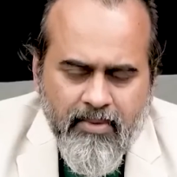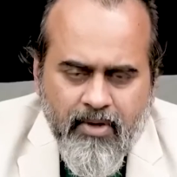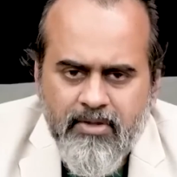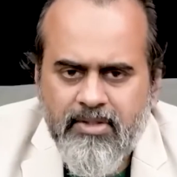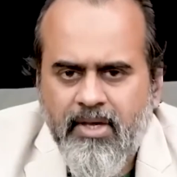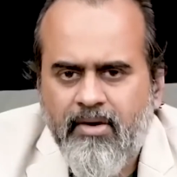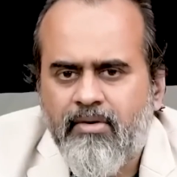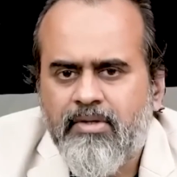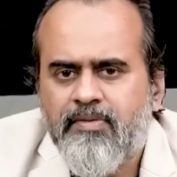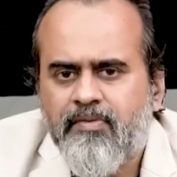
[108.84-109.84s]
Because the
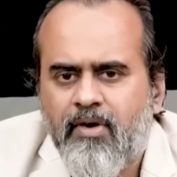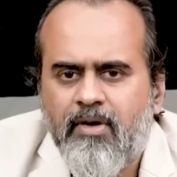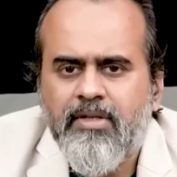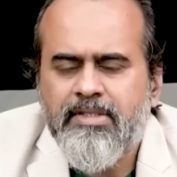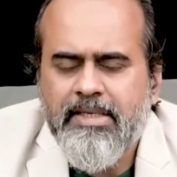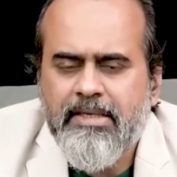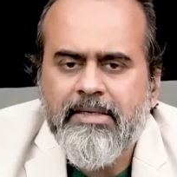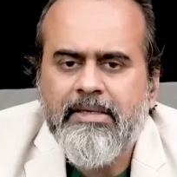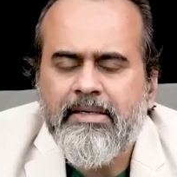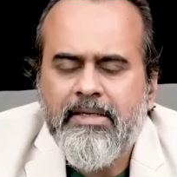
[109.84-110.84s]
ego is false and
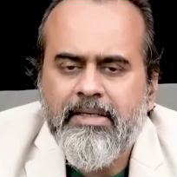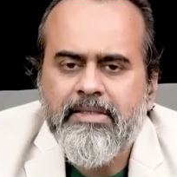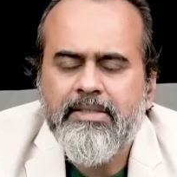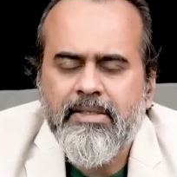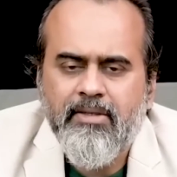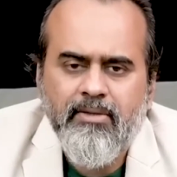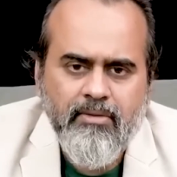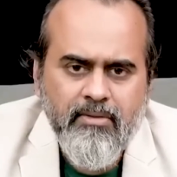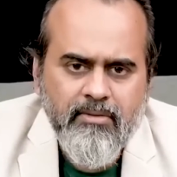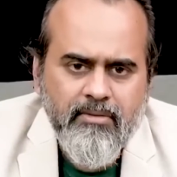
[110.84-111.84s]
little and
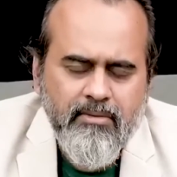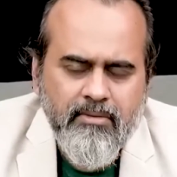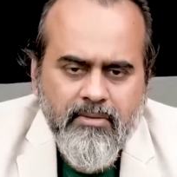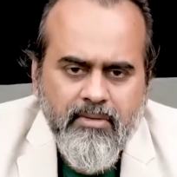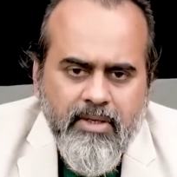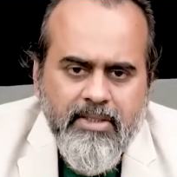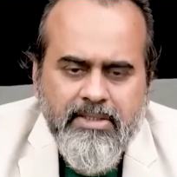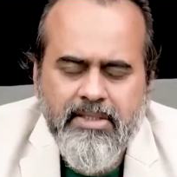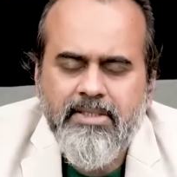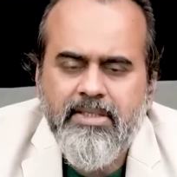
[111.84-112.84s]
insecure, it
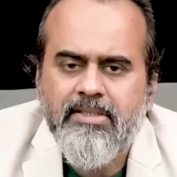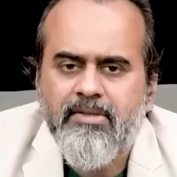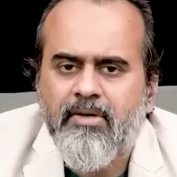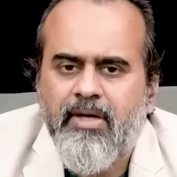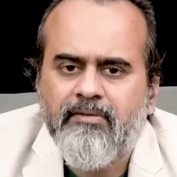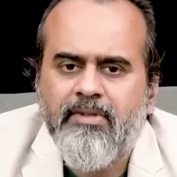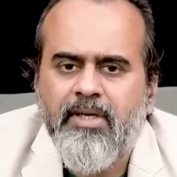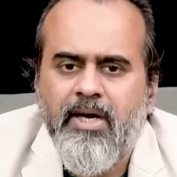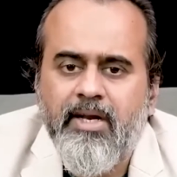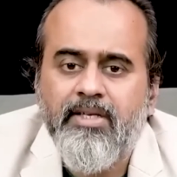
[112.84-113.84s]
just does not have the
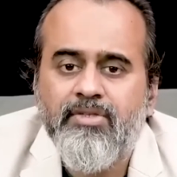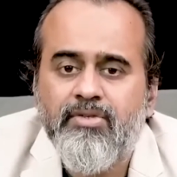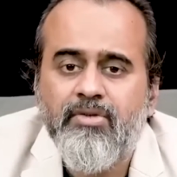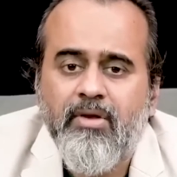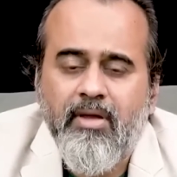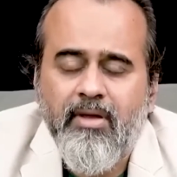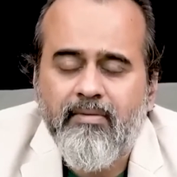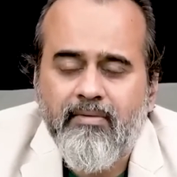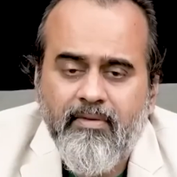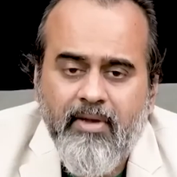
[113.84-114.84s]
courage to
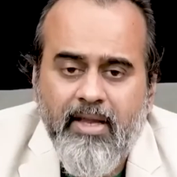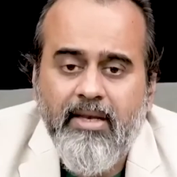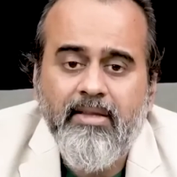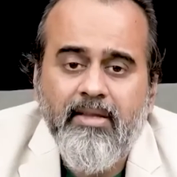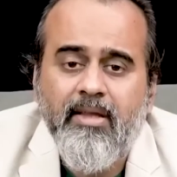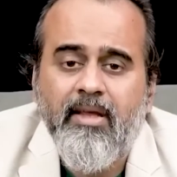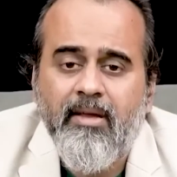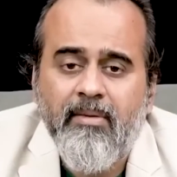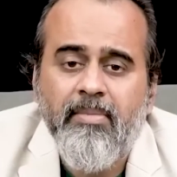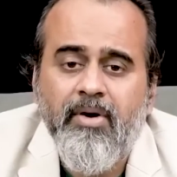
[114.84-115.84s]
give
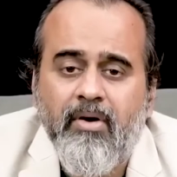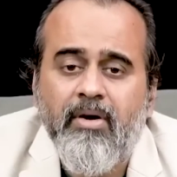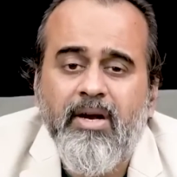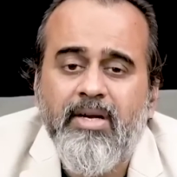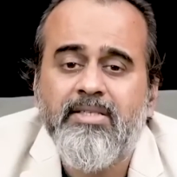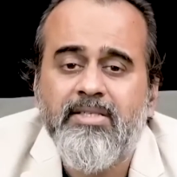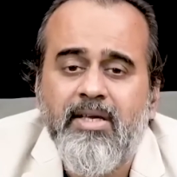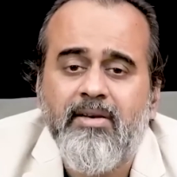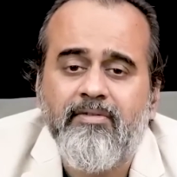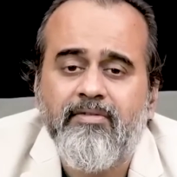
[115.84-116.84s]
anything beyond
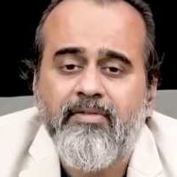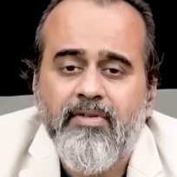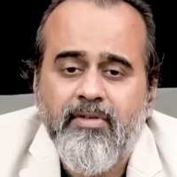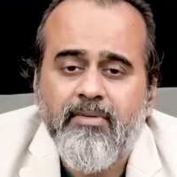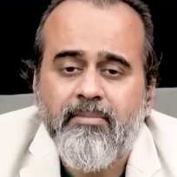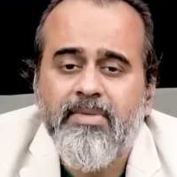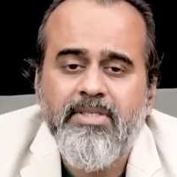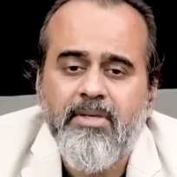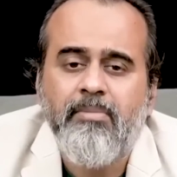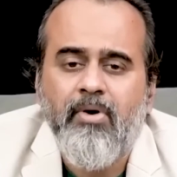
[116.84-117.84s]
itself
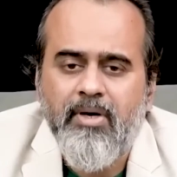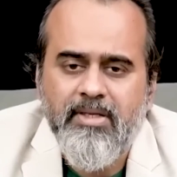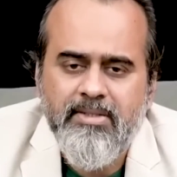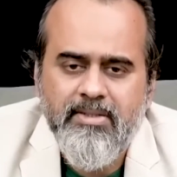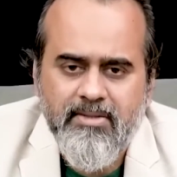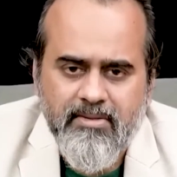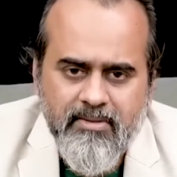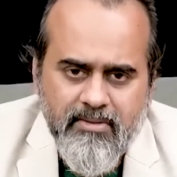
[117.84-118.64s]
much importance.